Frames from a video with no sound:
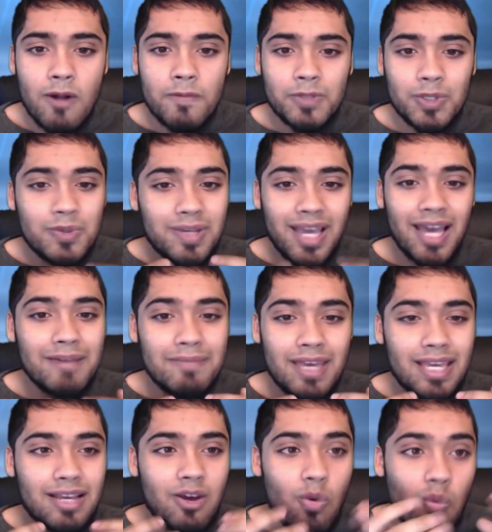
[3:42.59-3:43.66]
So you can't
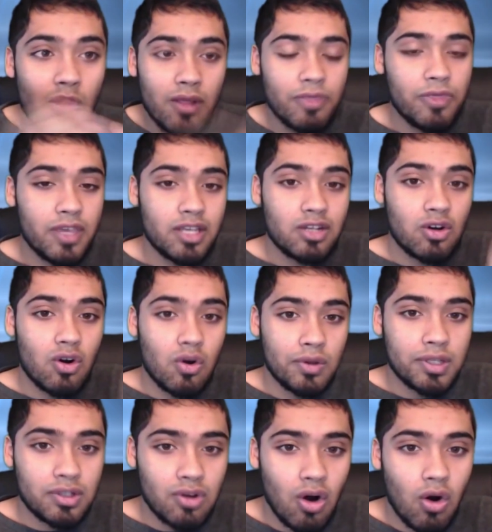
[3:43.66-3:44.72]
make one thing your
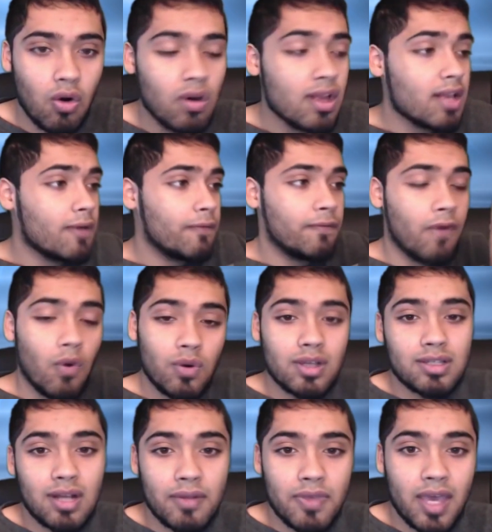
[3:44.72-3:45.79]
only goal,
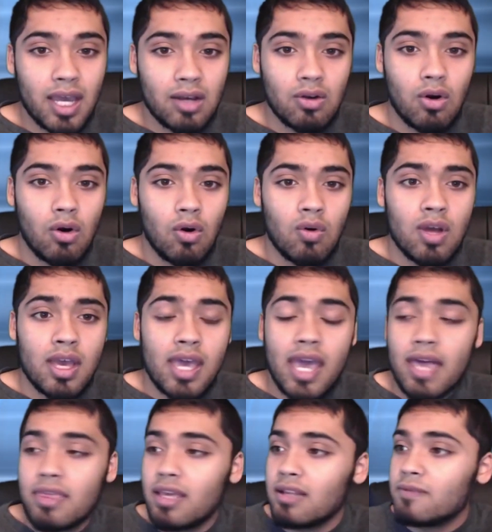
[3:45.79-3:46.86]
focus on that goal,
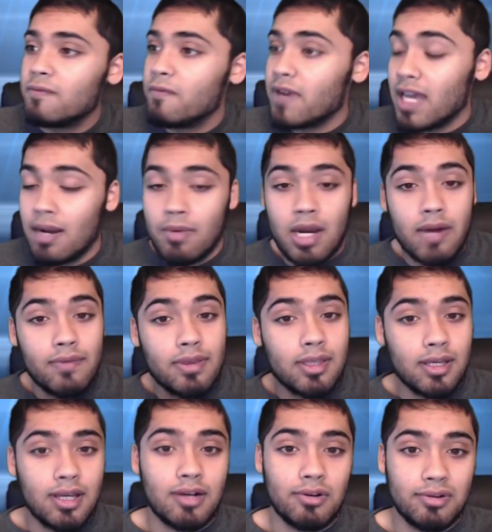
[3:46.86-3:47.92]
and then forget about
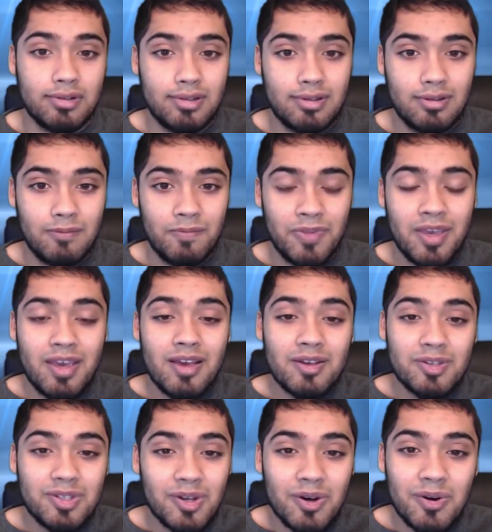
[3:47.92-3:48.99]
everything else.
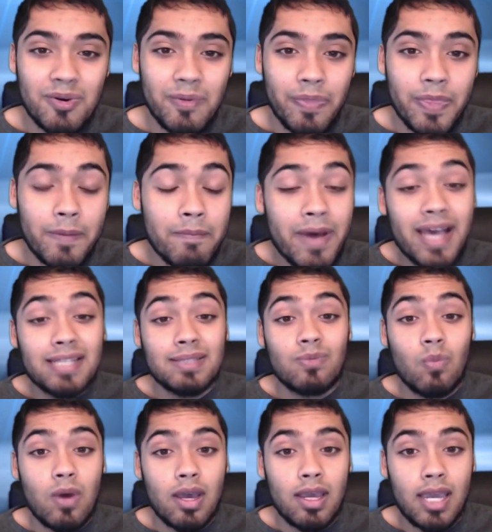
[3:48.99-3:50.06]
So the best
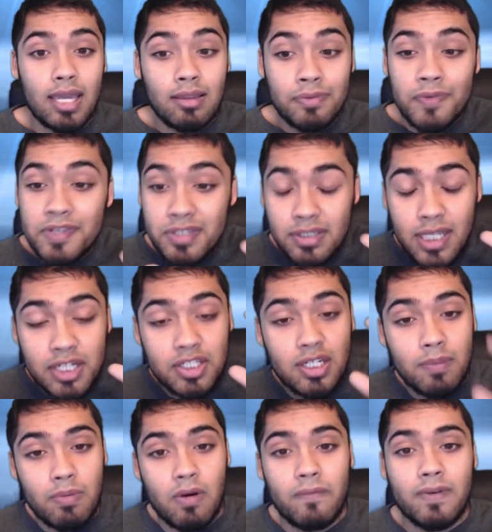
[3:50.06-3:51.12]
way, and this is actually
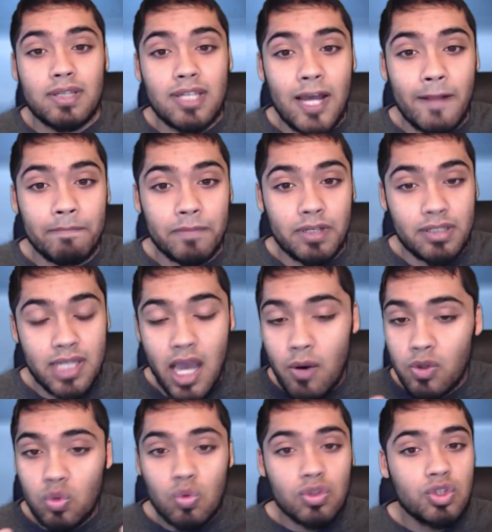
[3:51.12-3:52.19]
a perfect time because now
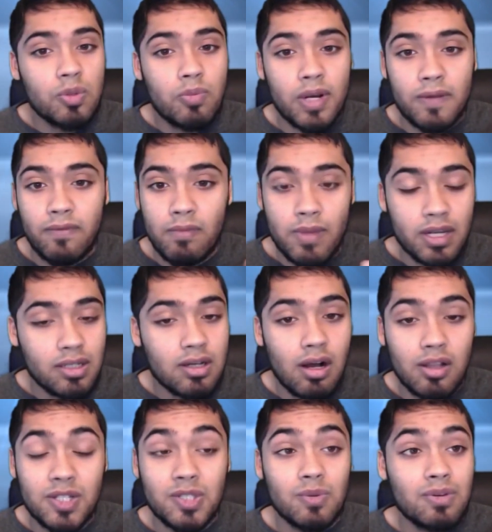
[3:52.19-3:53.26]
it's winter break for many
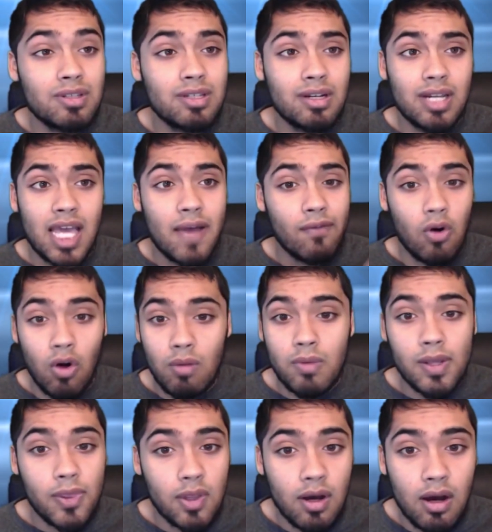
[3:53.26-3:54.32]
college students. They're gonna have a whole
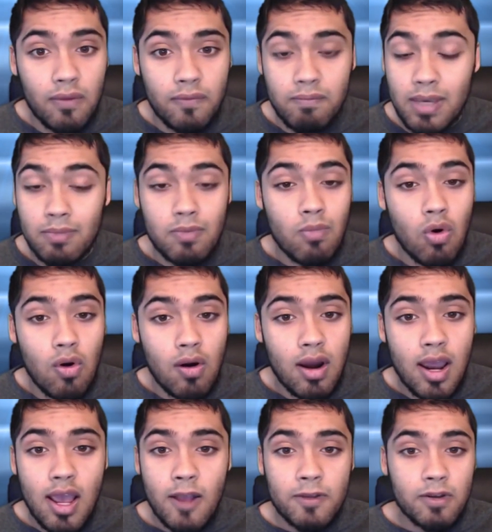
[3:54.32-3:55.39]
month off, maybe more,
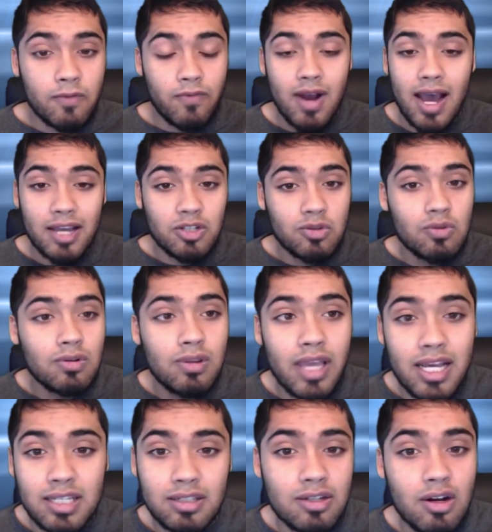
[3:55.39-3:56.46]
you know, for high school
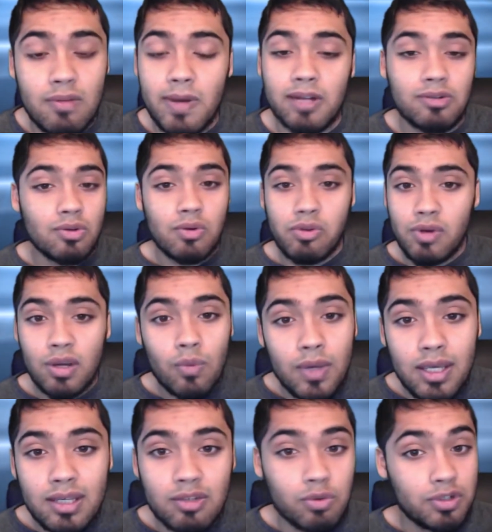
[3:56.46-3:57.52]
unless you know about two, three
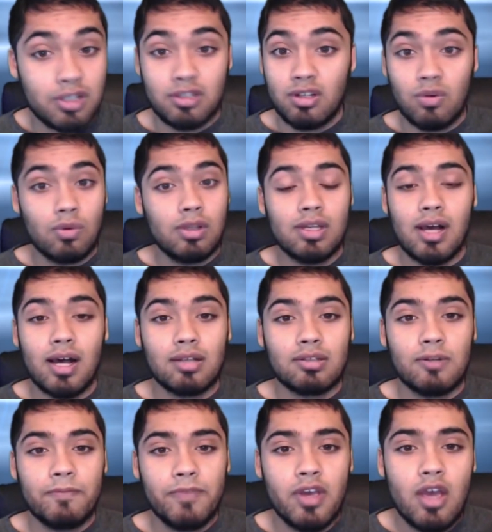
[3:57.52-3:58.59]
weeks, which is still really
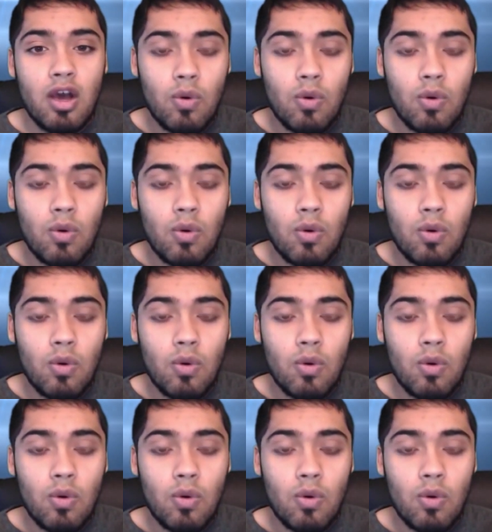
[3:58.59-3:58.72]
awesome.